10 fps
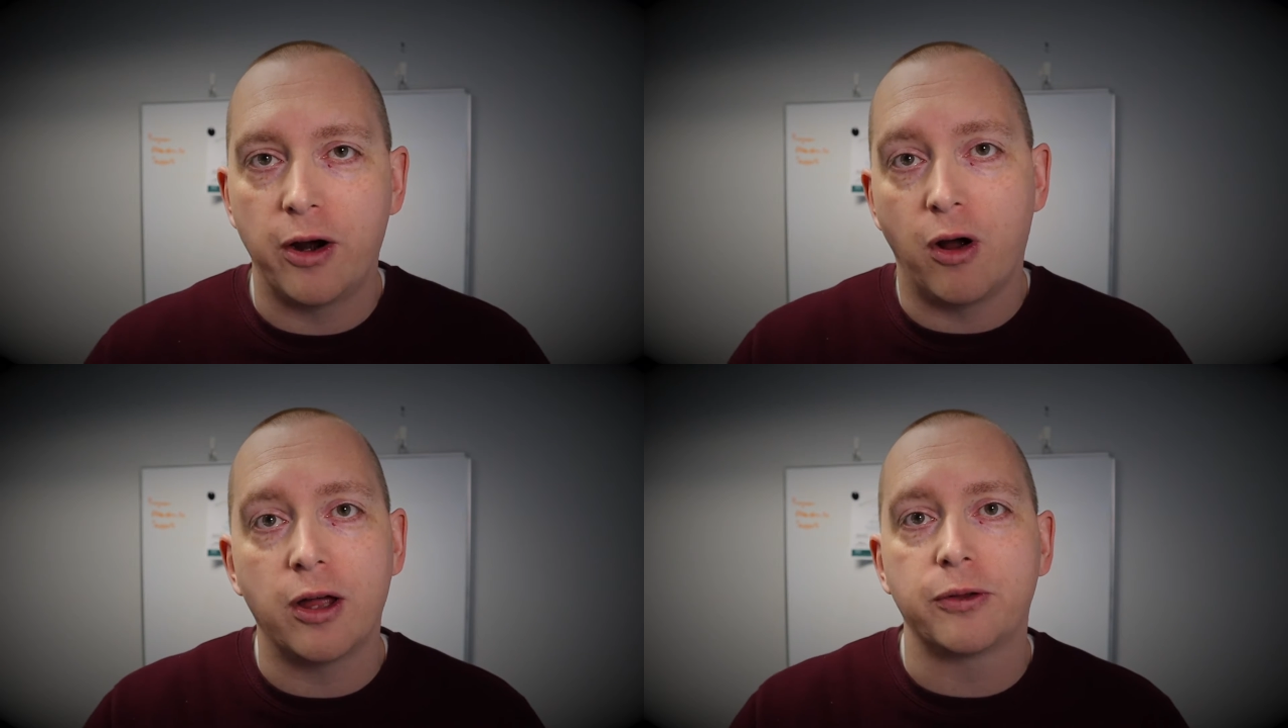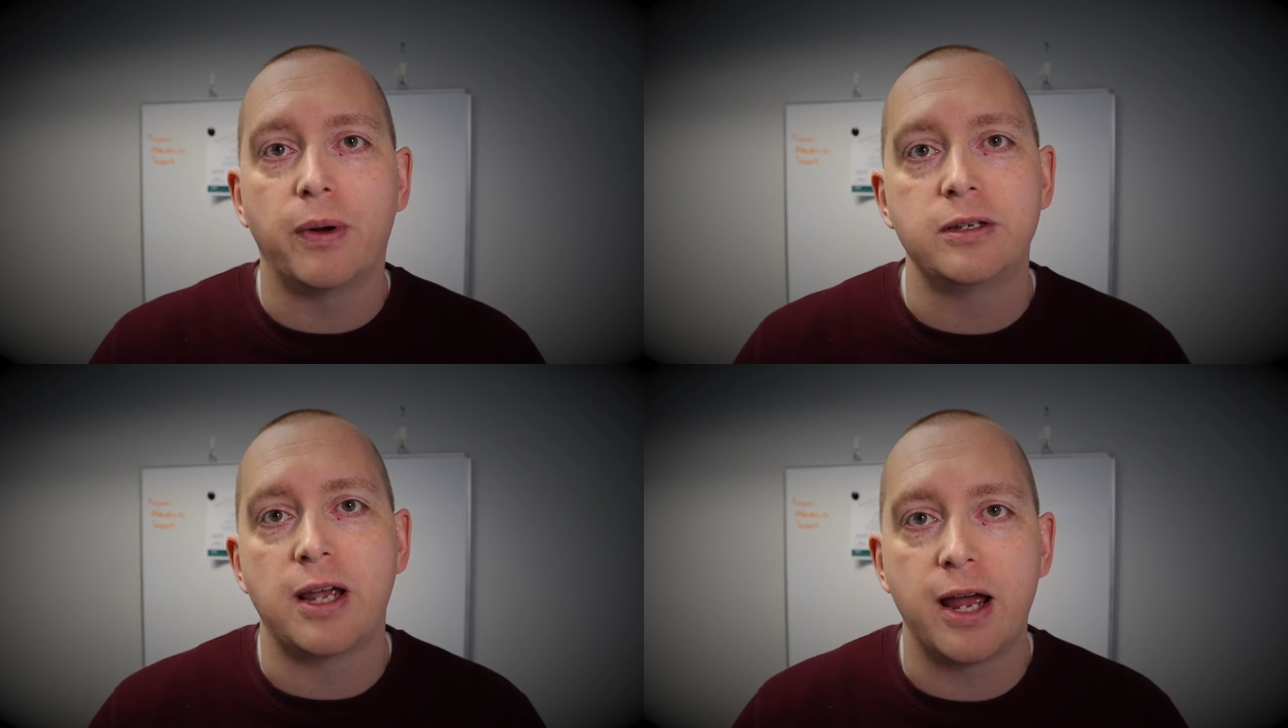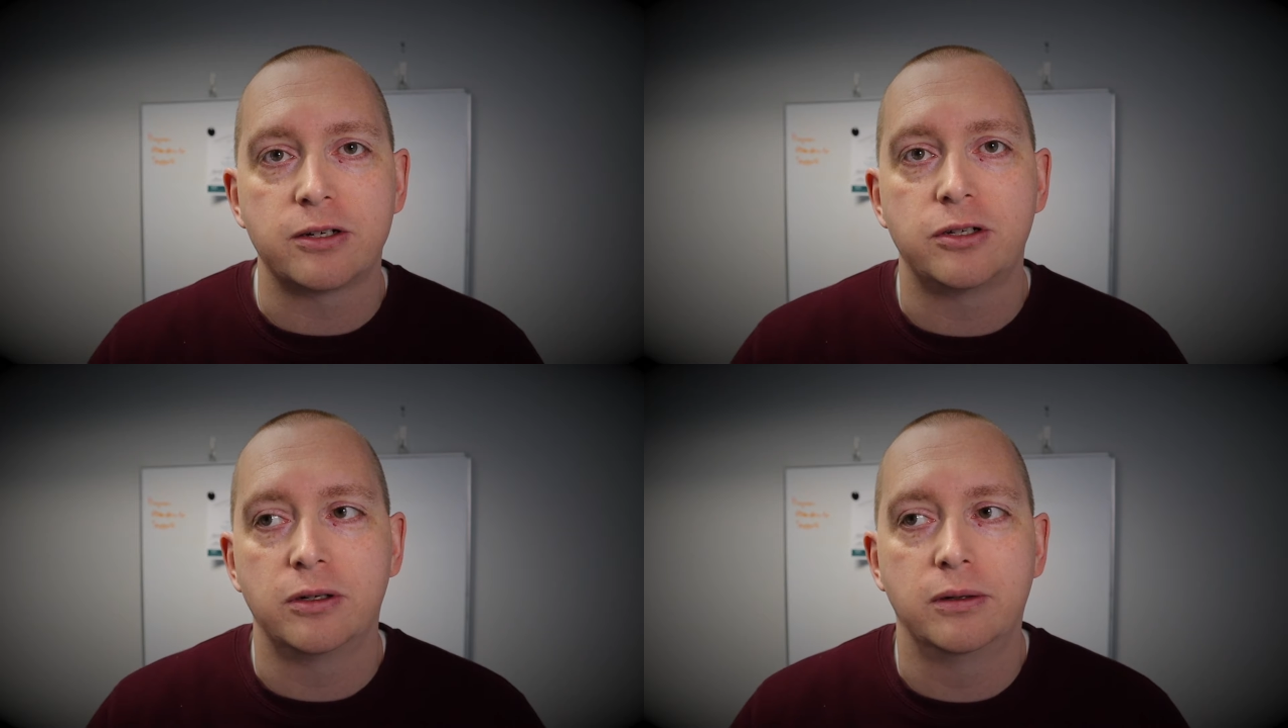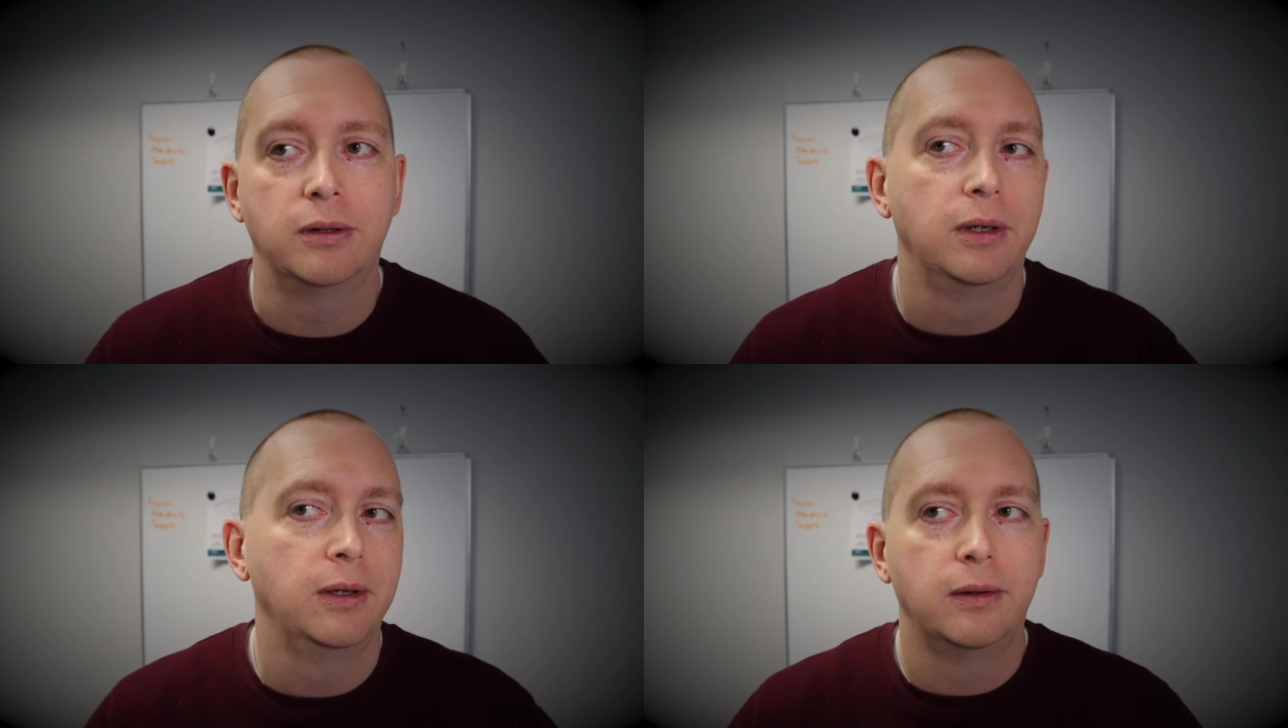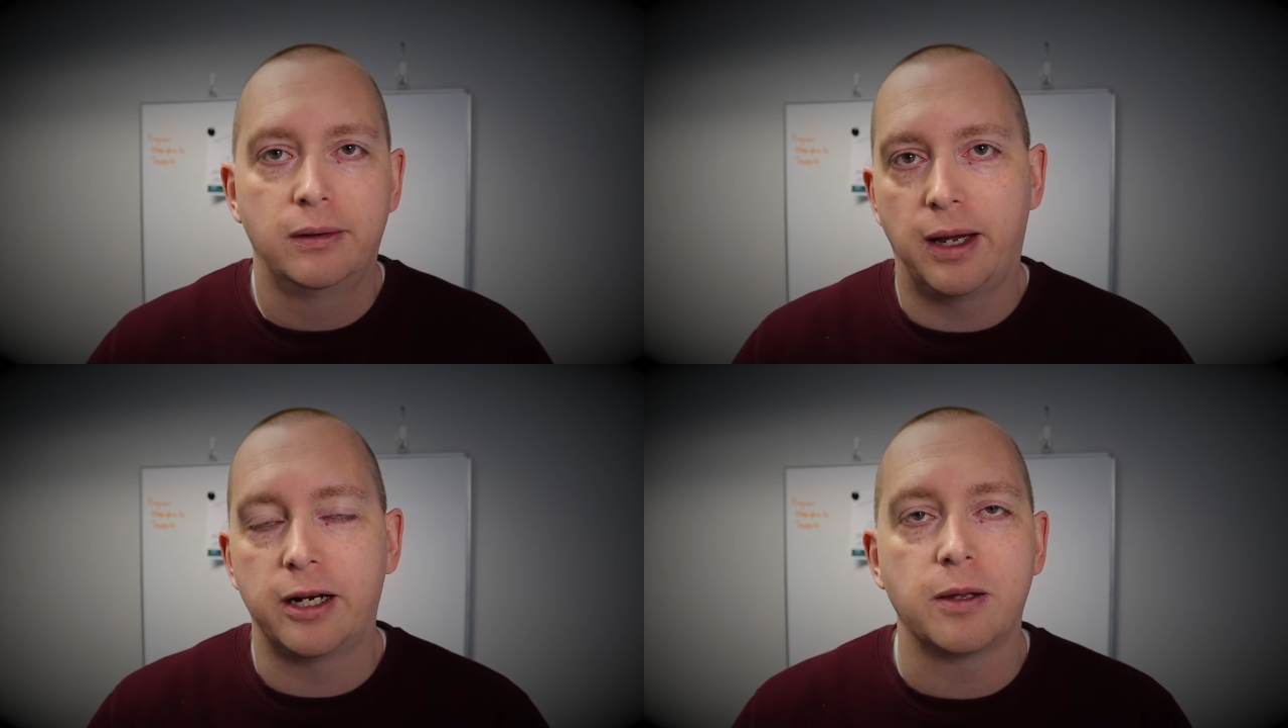unauthorized action
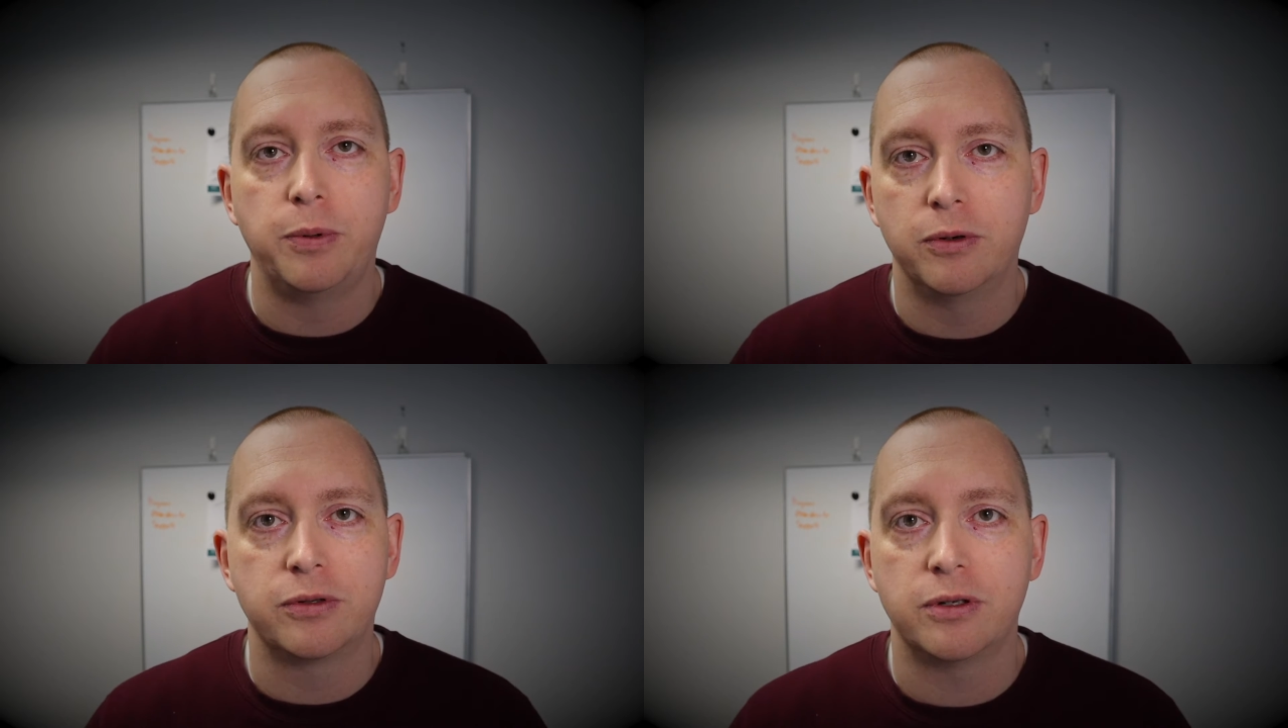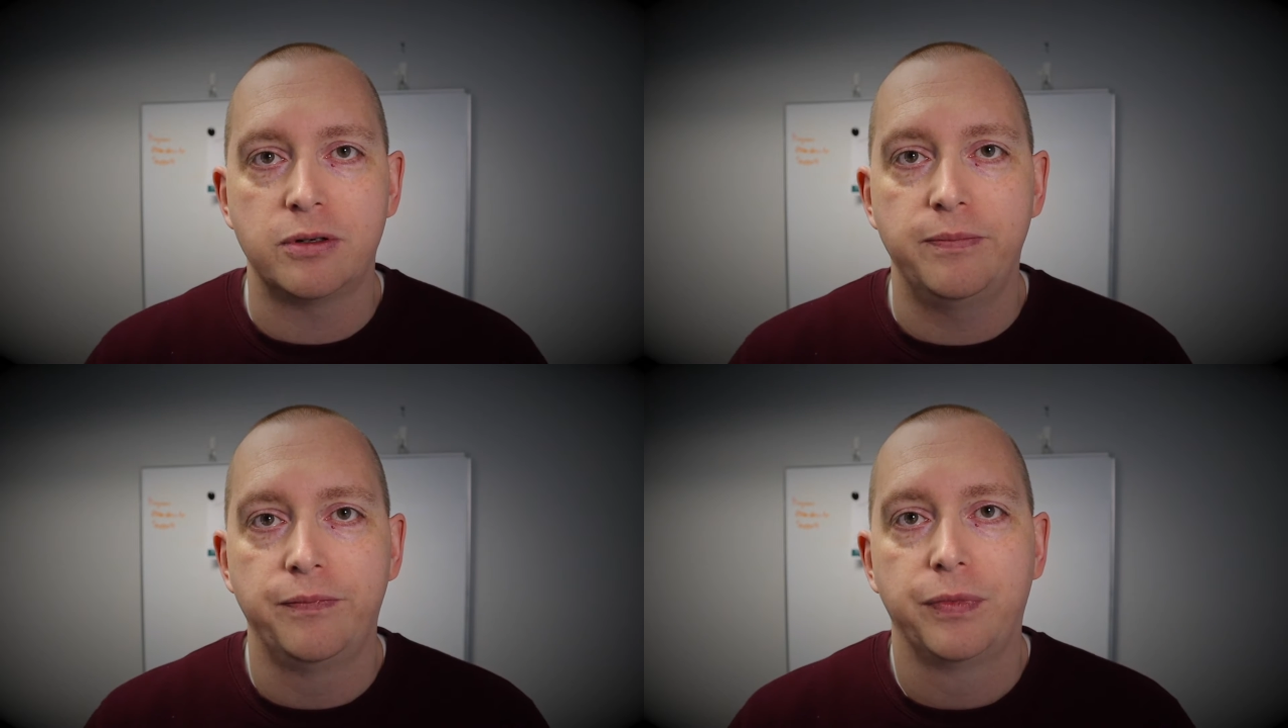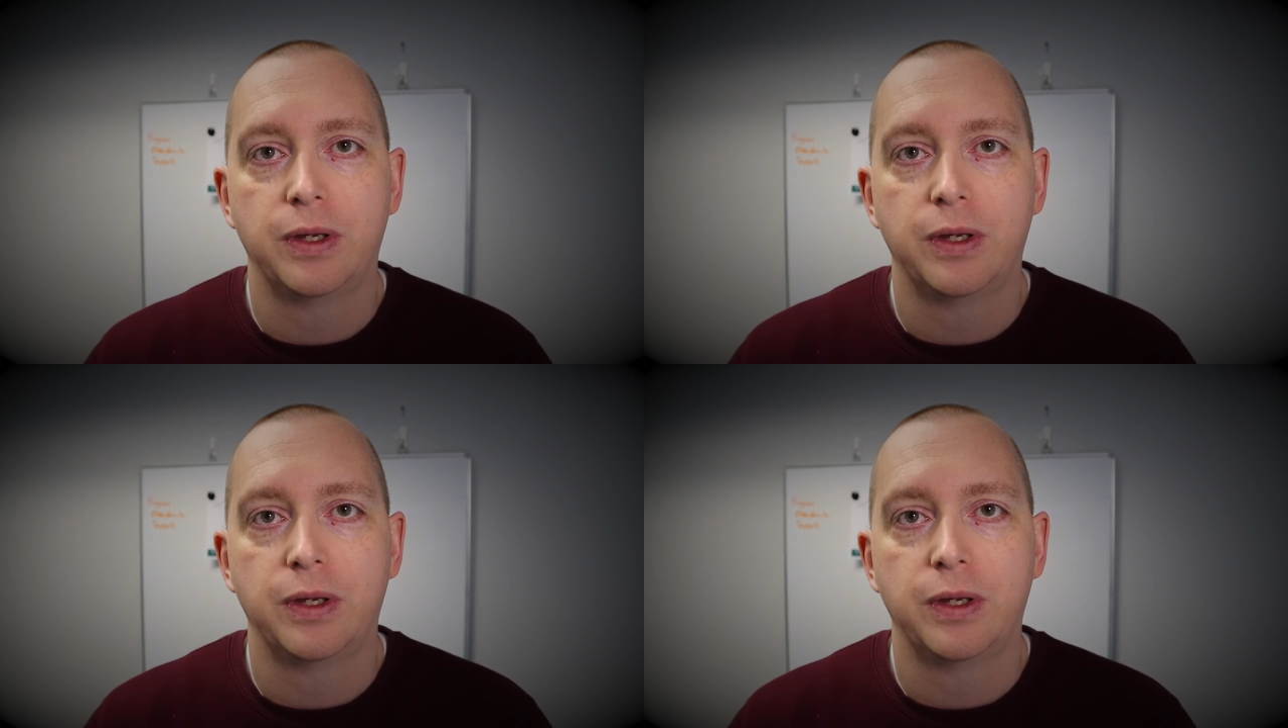on a computer system.